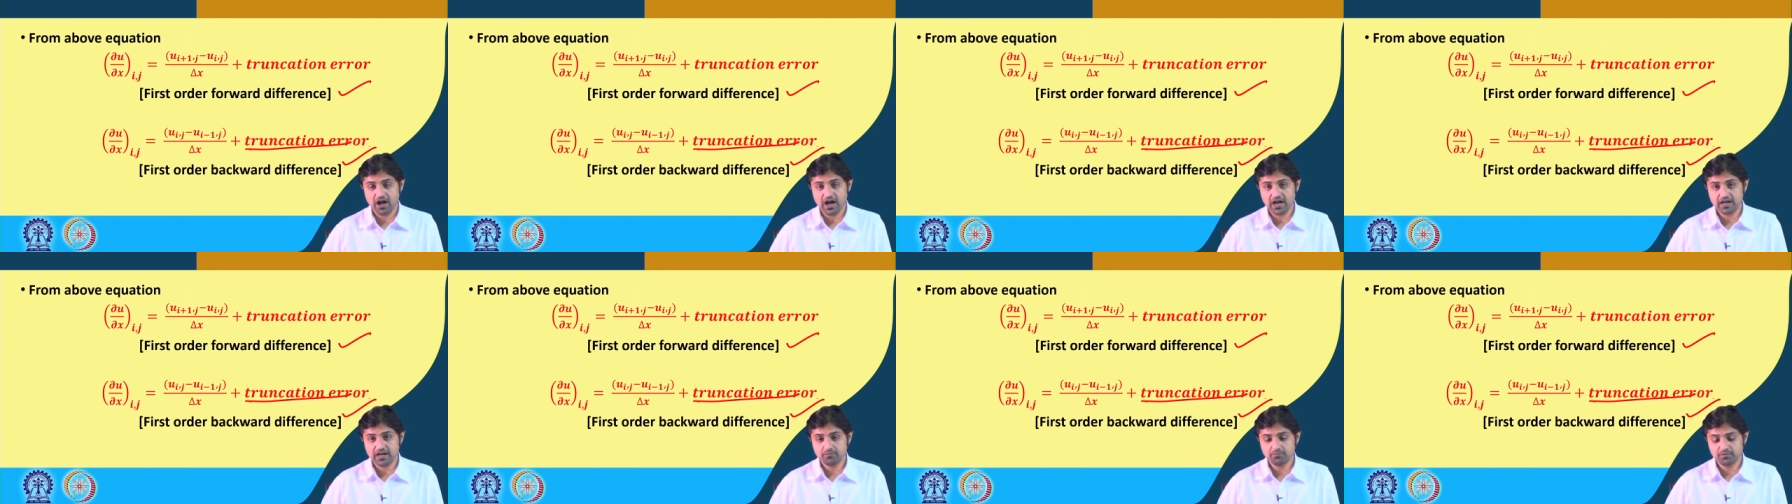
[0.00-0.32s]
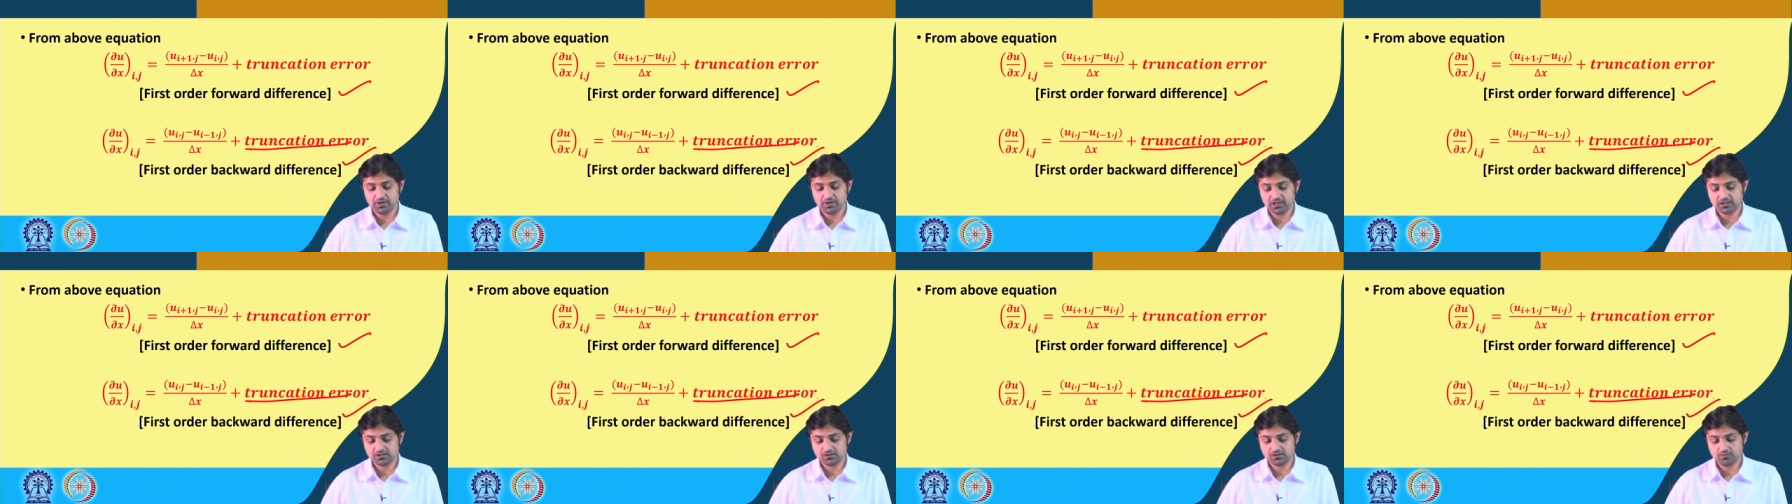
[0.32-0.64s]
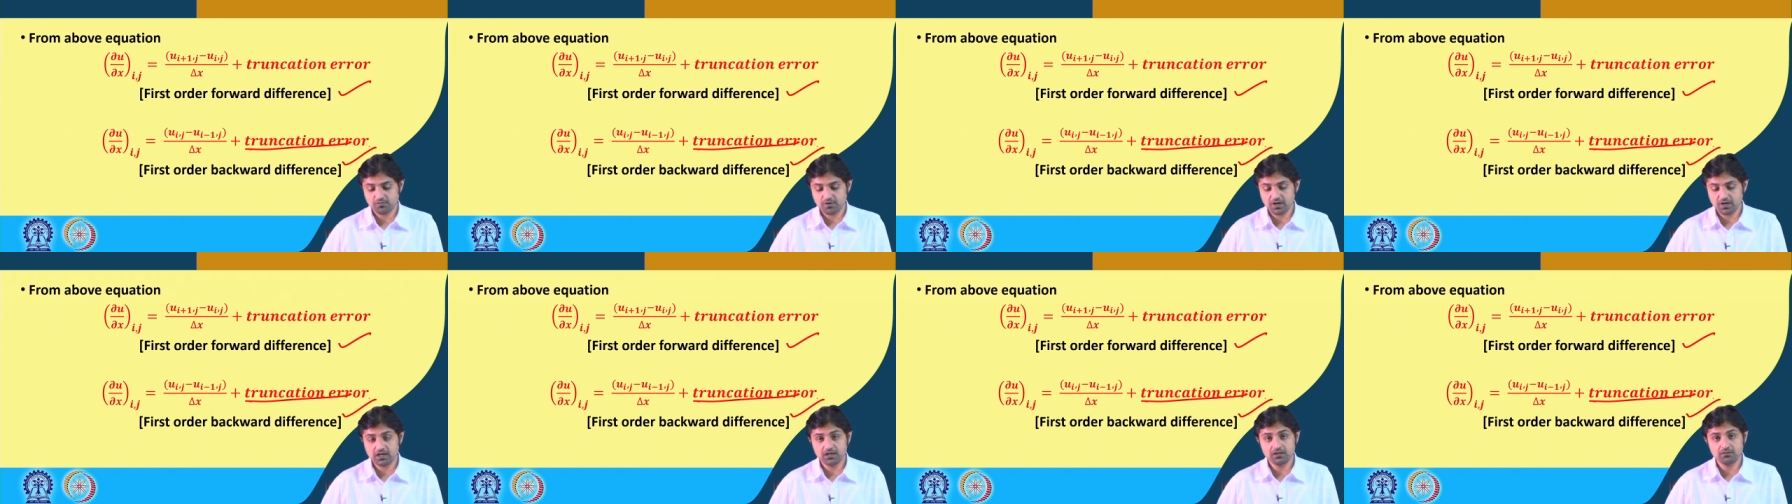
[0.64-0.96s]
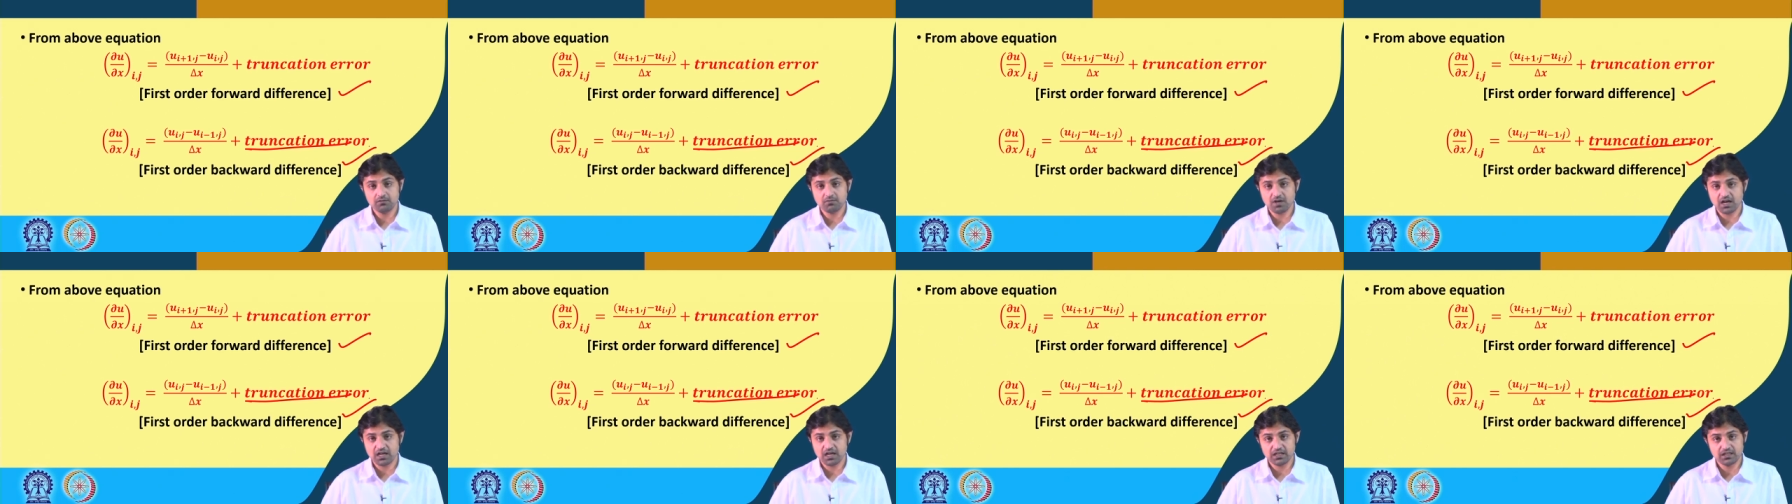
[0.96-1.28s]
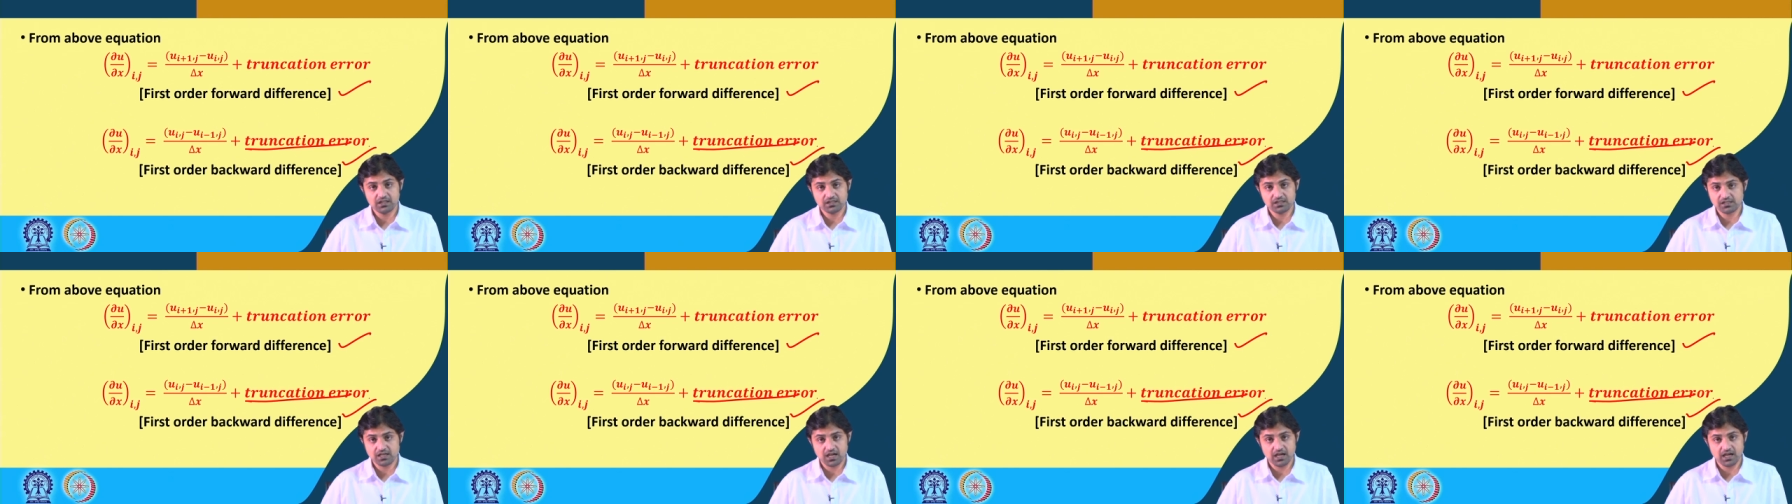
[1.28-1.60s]
i plus 1
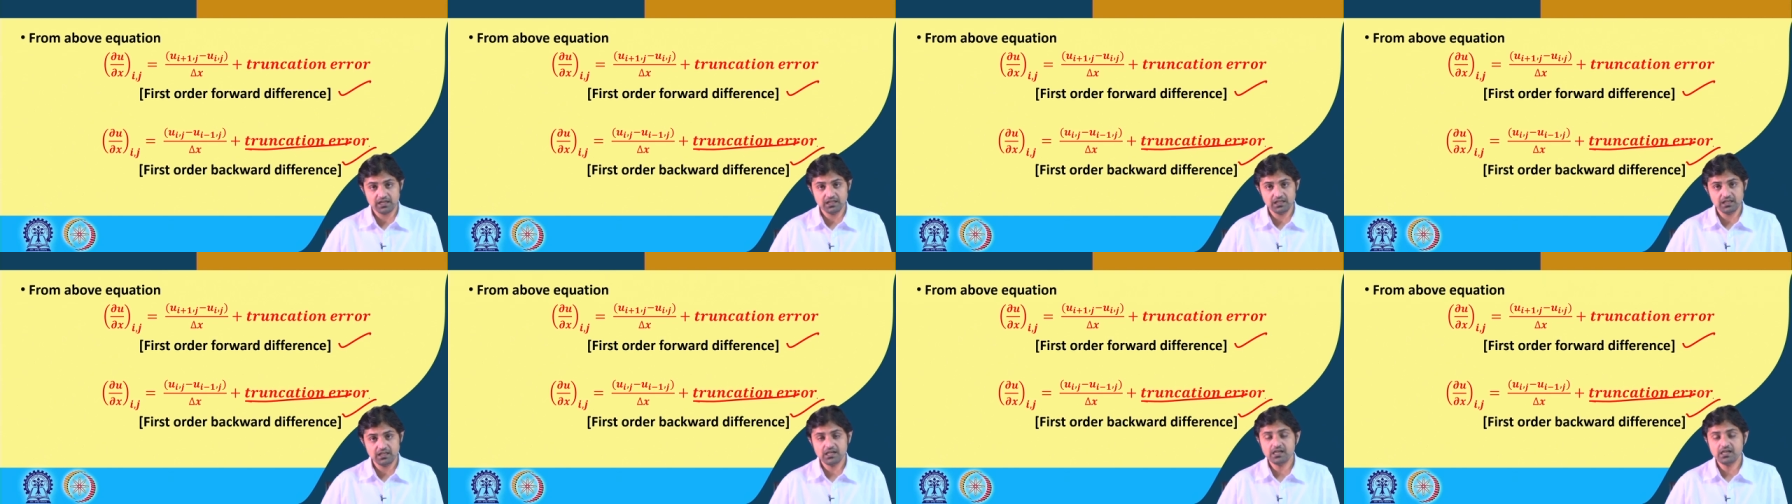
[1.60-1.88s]
minus i